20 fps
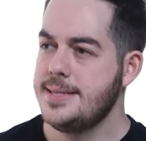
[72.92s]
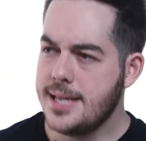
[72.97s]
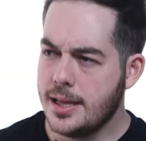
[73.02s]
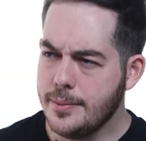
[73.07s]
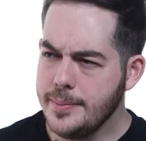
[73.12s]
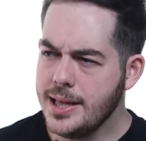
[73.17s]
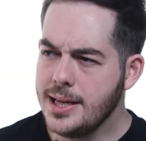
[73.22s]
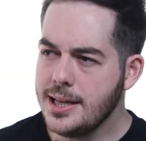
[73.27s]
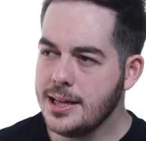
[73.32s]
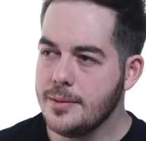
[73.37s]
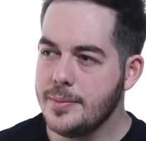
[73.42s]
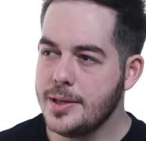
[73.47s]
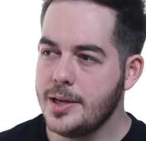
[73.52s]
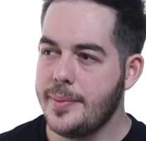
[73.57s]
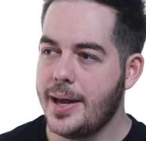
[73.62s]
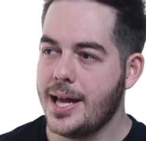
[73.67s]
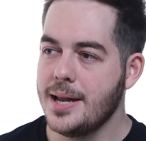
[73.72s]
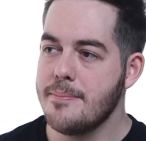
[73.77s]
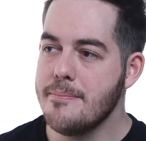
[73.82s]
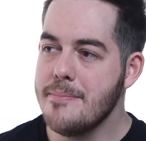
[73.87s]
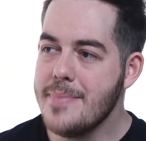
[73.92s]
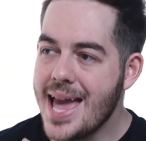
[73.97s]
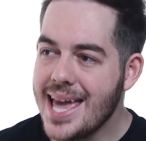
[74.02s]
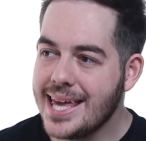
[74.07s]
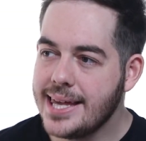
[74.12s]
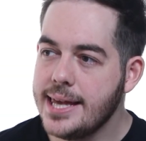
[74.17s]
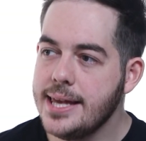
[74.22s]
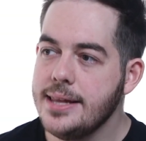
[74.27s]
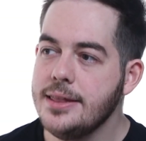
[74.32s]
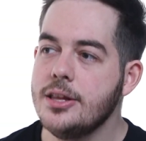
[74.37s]
Tell me a little bit about
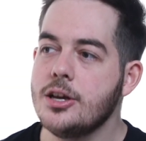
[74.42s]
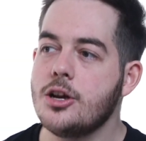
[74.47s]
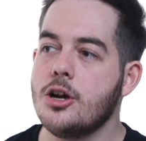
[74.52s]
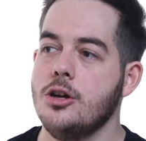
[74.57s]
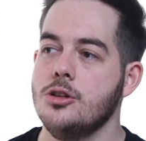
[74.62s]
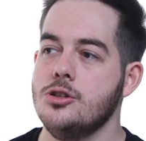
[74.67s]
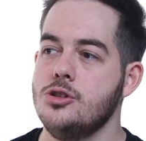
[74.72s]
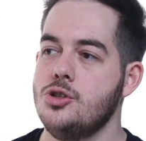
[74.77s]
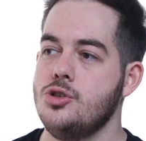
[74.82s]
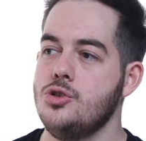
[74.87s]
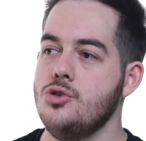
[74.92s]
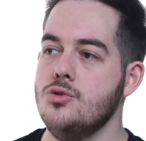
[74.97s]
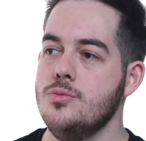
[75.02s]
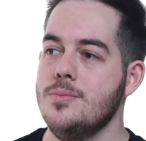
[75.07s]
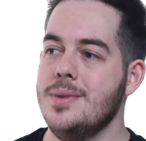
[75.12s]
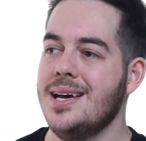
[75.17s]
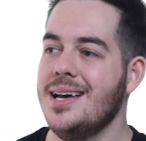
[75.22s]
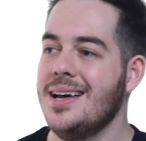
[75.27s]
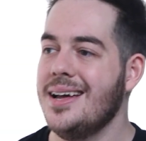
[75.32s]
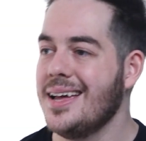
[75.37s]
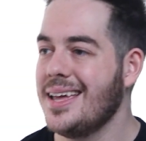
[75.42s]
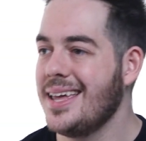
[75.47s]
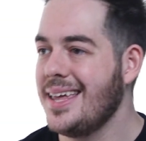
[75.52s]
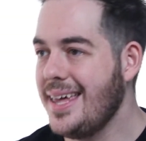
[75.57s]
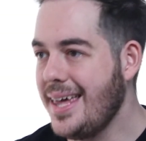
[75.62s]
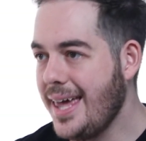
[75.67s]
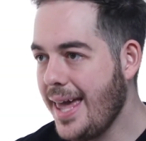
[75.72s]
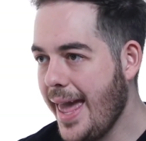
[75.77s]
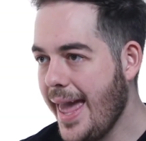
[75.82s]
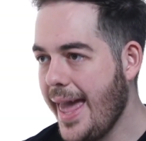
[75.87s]
making the consumer
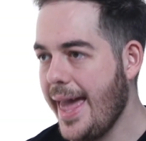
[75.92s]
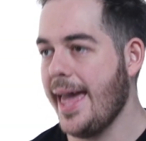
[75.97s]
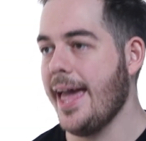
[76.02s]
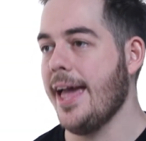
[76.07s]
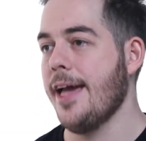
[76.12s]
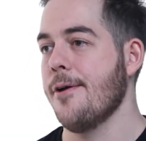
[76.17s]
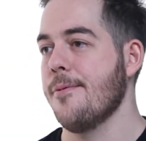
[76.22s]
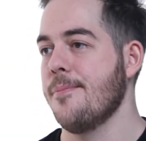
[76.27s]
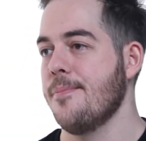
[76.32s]
care.